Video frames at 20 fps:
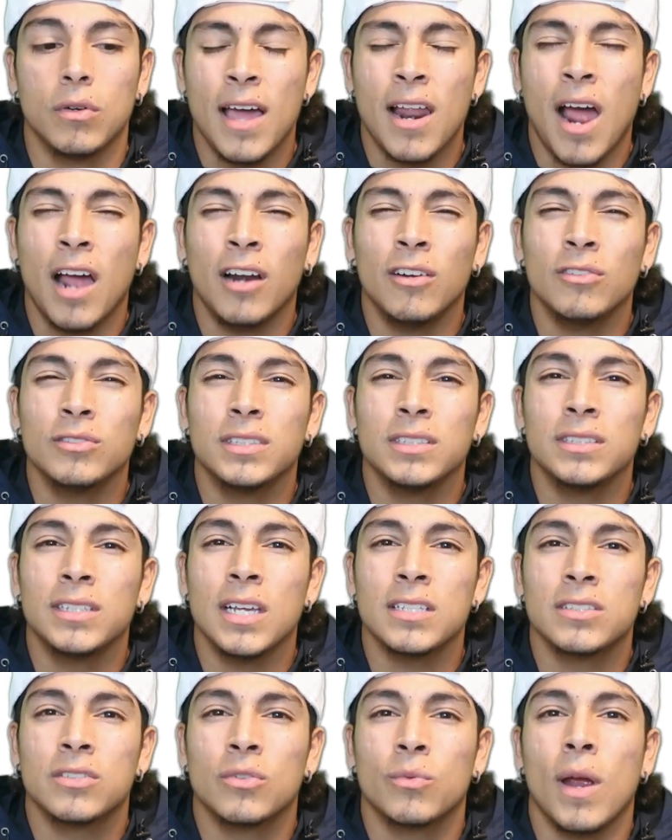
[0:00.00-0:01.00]
I, I don't think
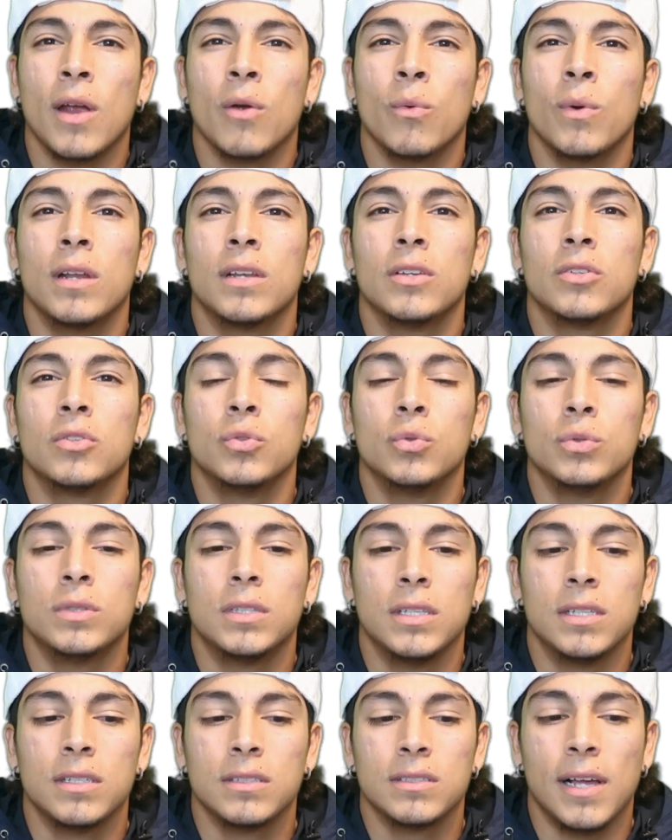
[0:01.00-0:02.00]
that's the right way to do
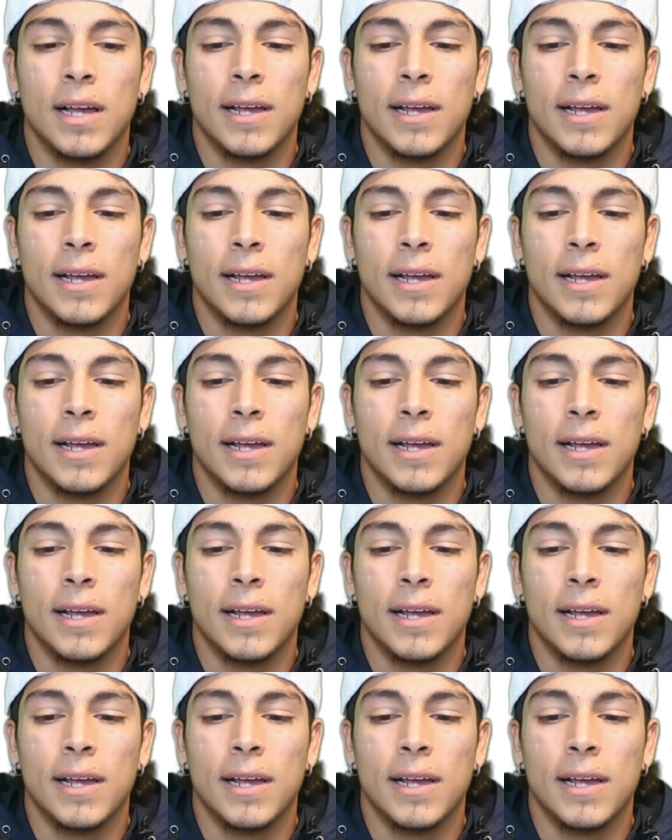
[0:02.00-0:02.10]
things.